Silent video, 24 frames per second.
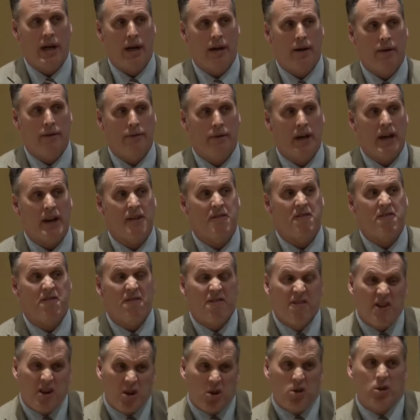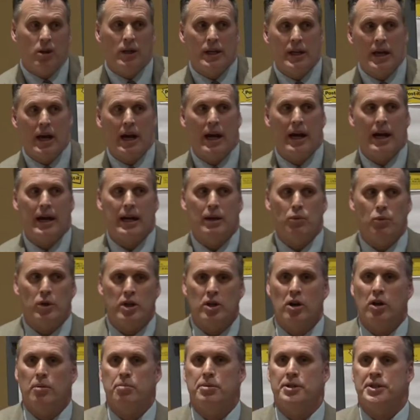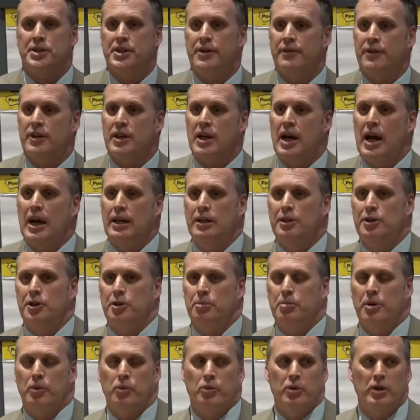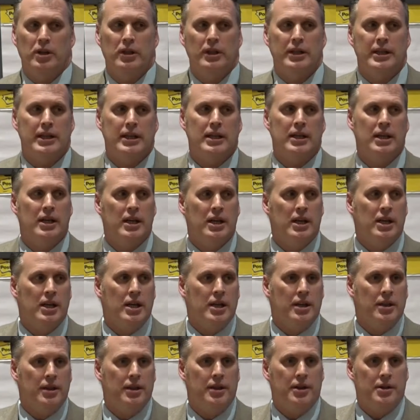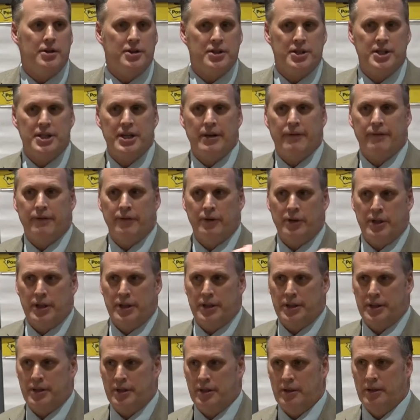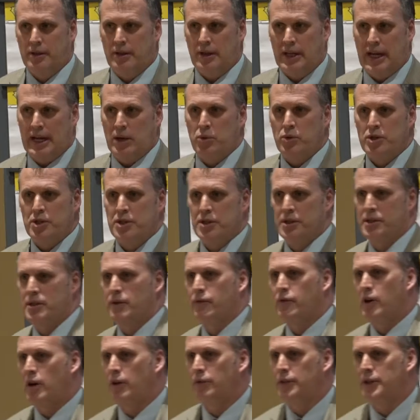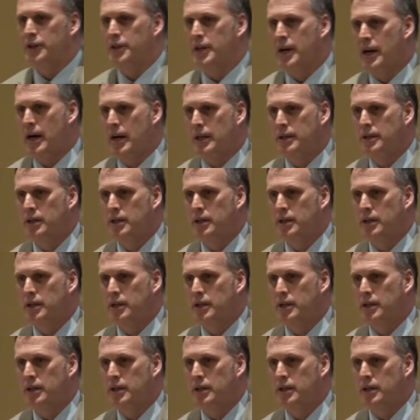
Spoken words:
have a fairly high, and we call it Pacific Islander, but really there's different languages involved in that.